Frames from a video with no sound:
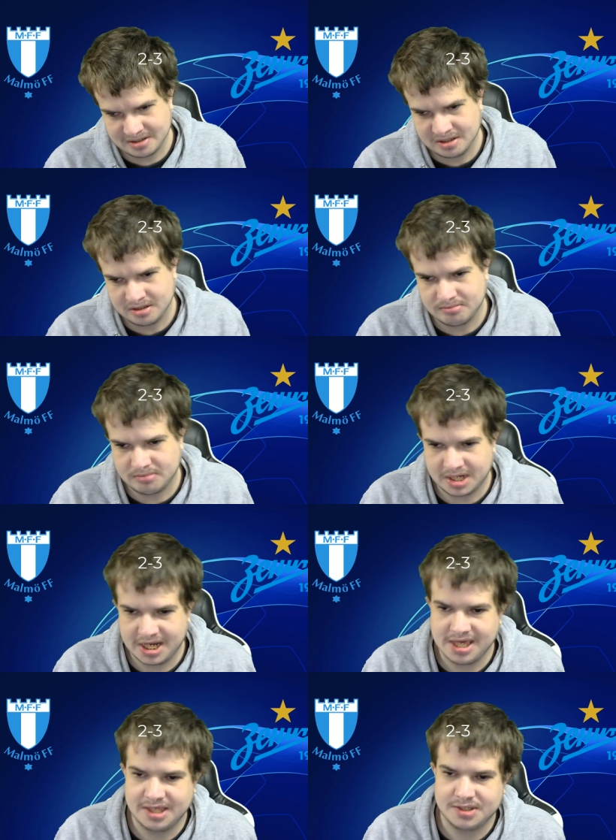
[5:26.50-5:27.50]
My
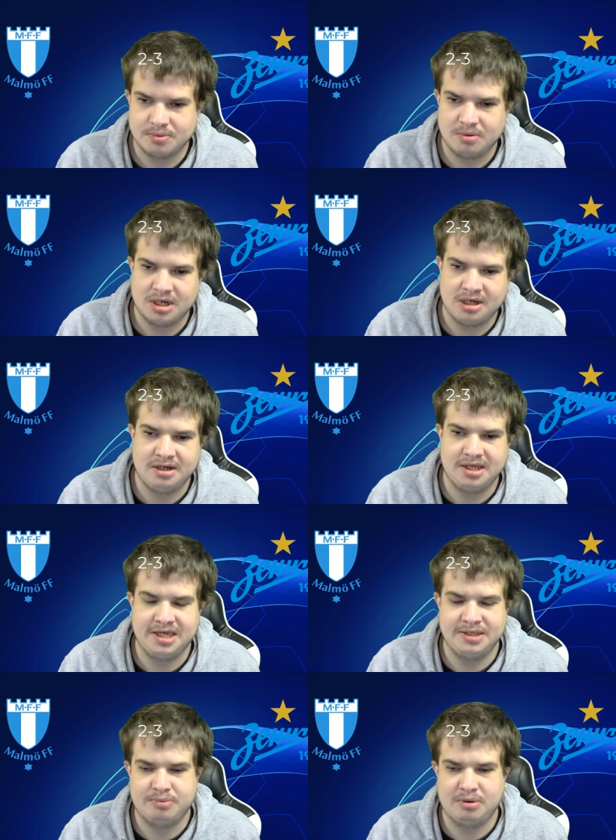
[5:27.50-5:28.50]
next one
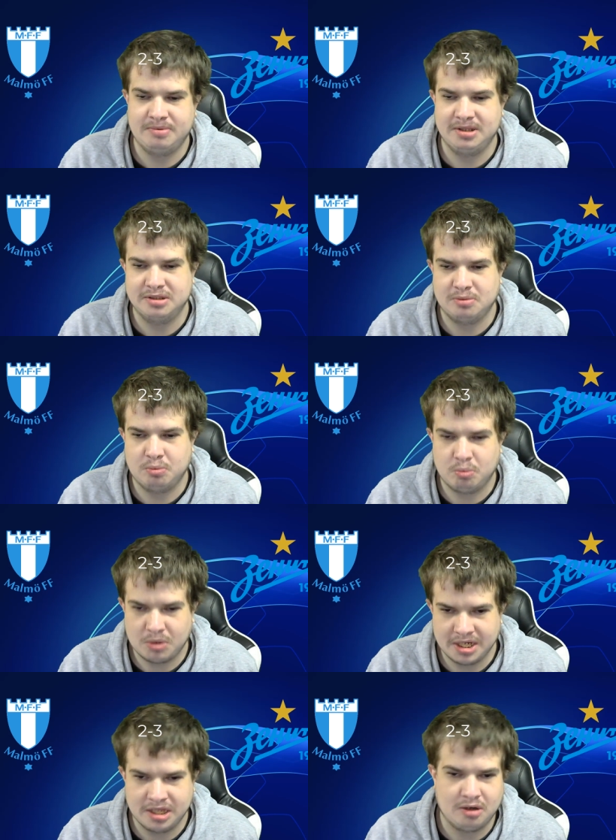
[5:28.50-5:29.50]
is probably the
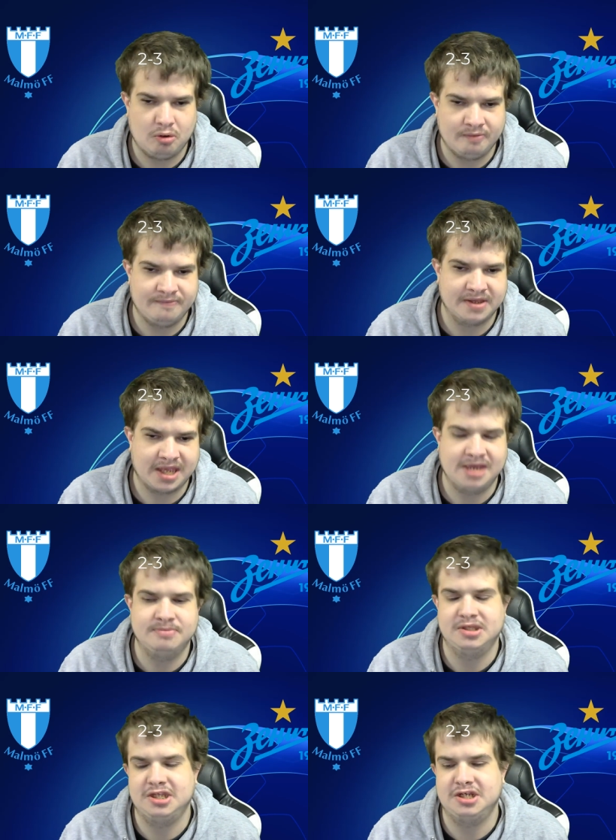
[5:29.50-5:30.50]
one of the games
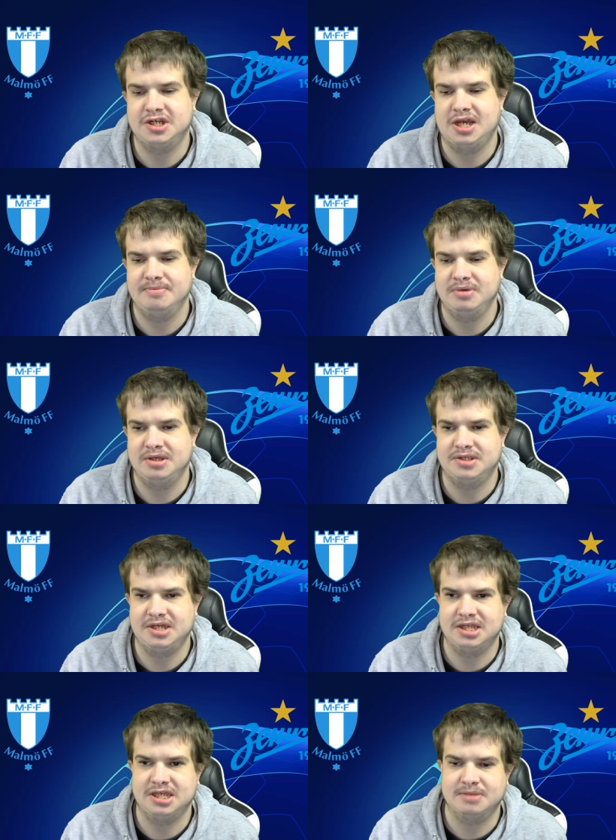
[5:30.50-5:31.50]
in the Champions
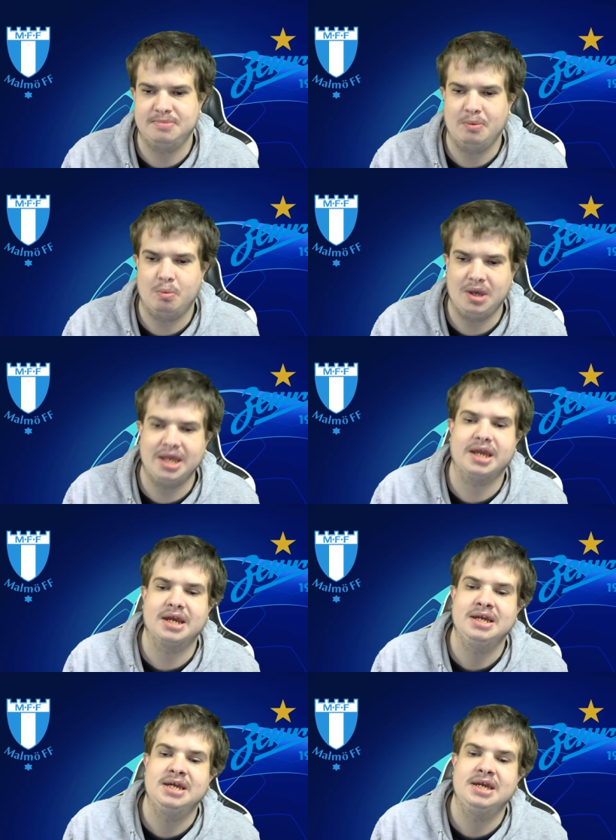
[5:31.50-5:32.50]
League this week.
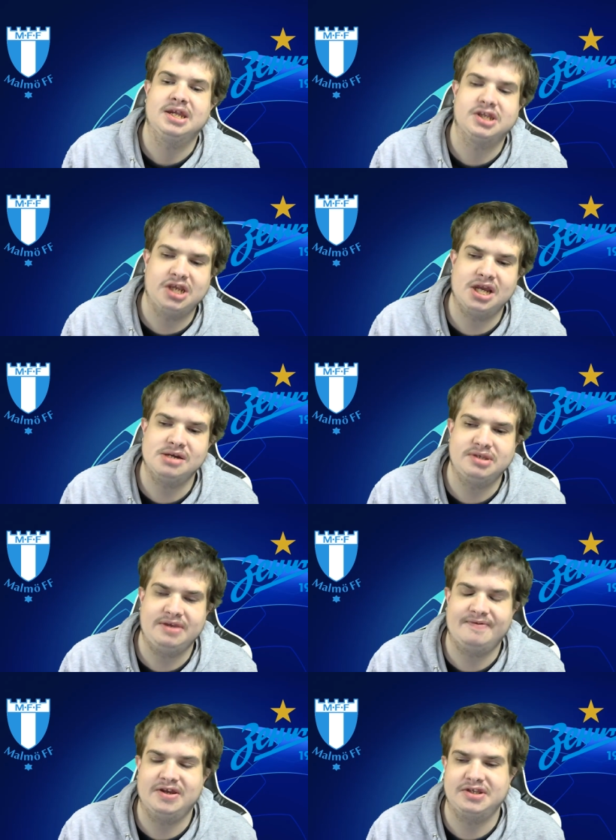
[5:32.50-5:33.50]
Chelsea
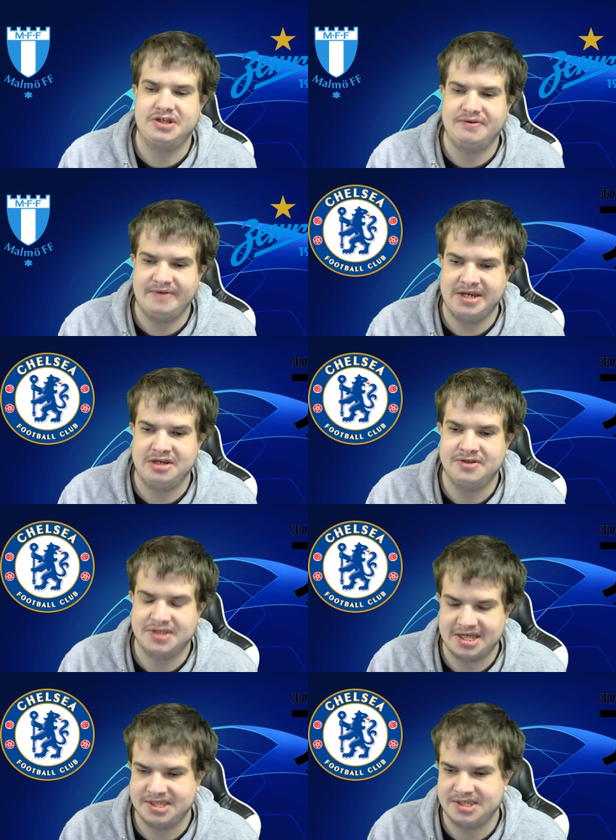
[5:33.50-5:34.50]
versus Juventus
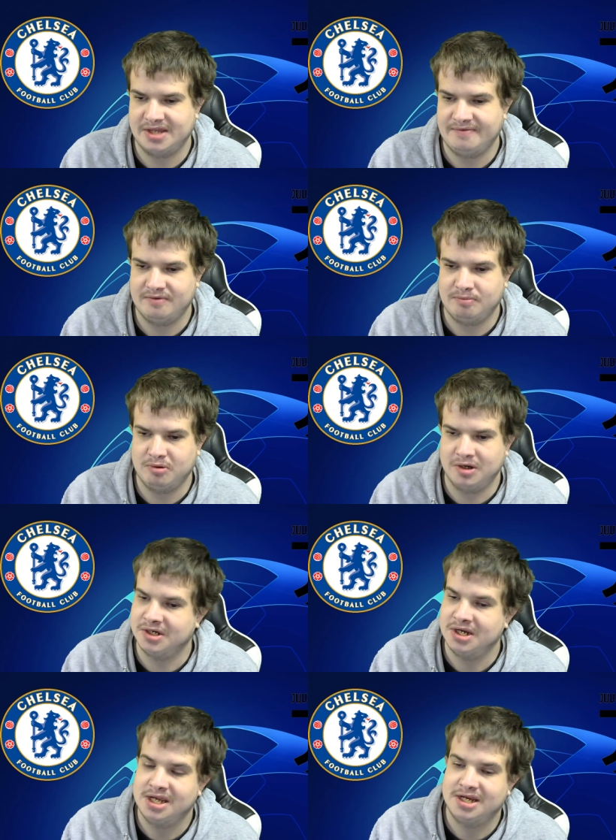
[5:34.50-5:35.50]
at Stamford Bridge.
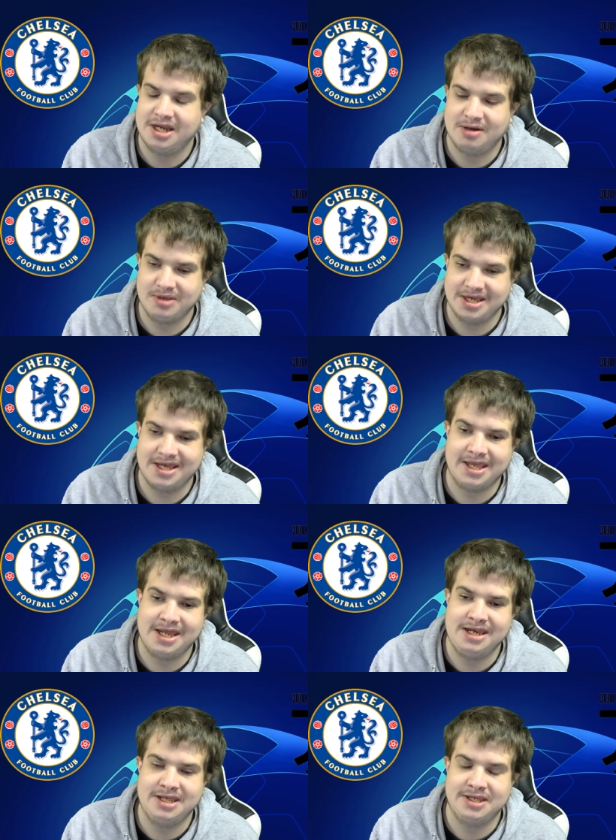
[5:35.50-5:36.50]
Now, yet
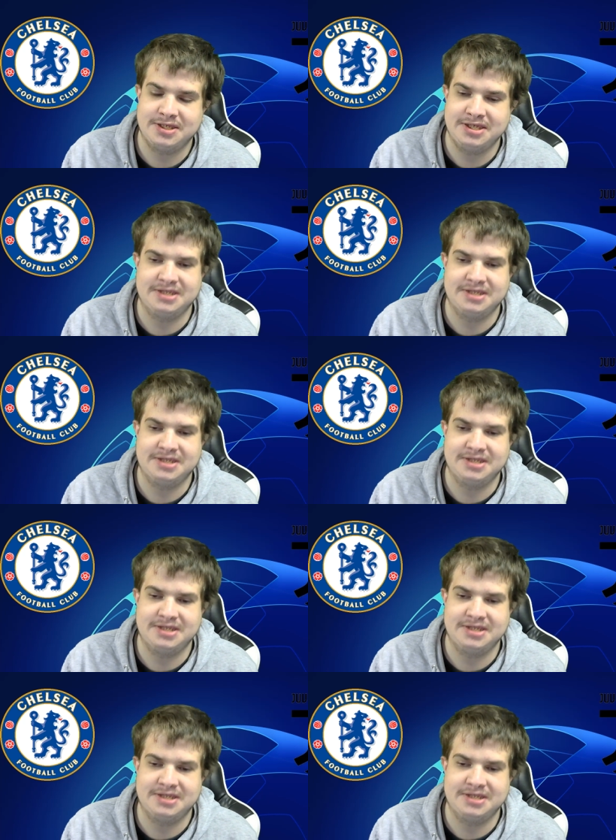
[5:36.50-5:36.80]
again, this is